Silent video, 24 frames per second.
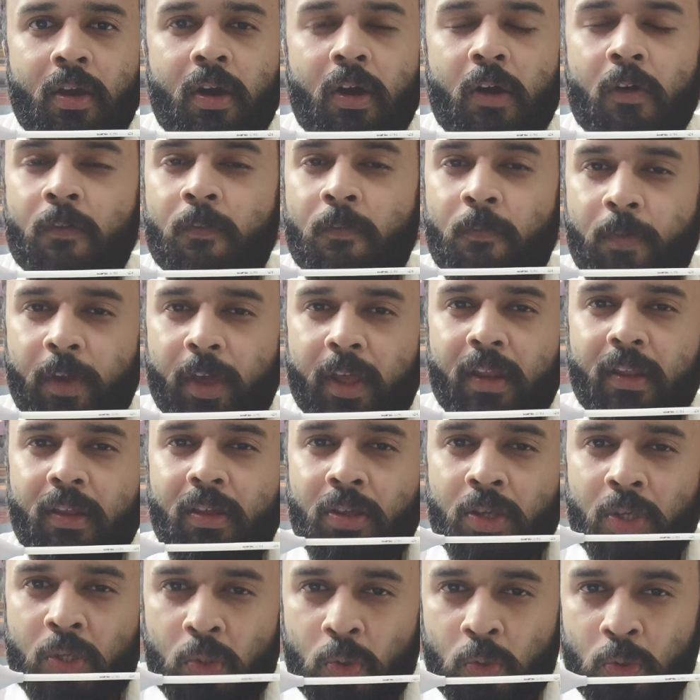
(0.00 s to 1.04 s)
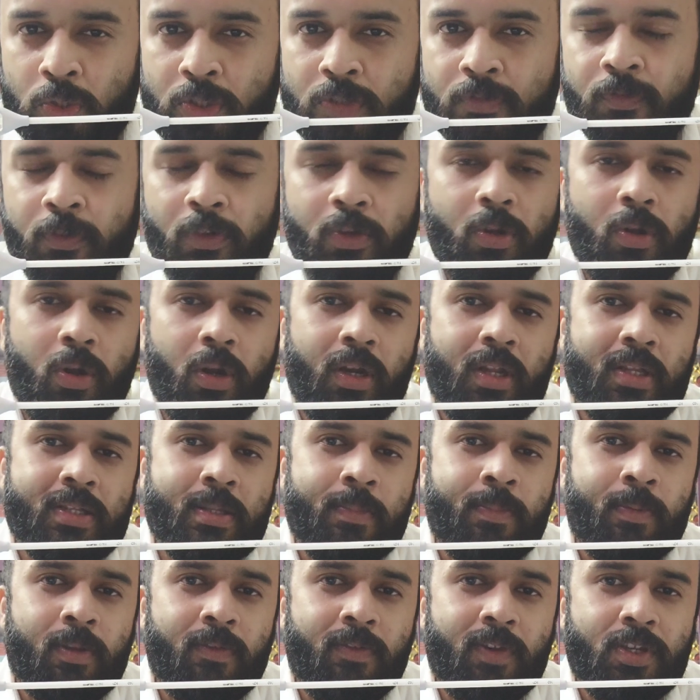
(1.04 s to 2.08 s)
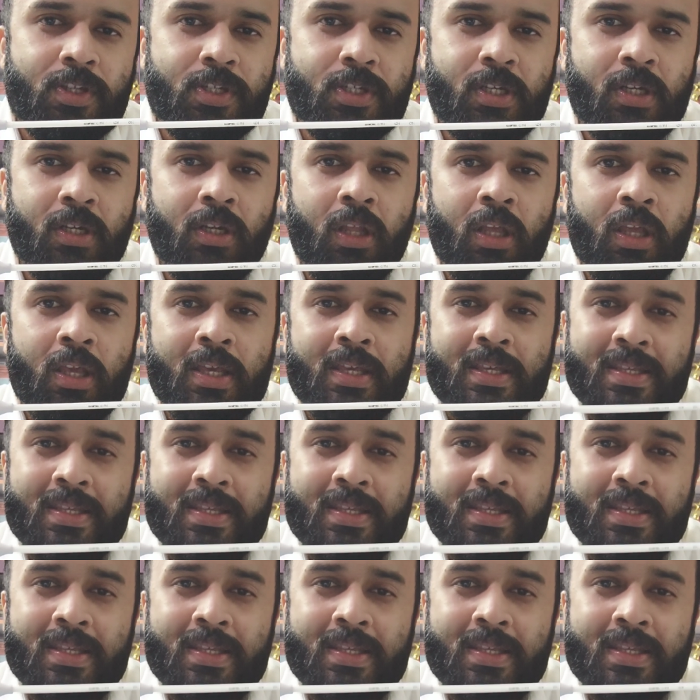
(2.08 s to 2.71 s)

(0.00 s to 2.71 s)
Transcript: a very useful contraceptive agent,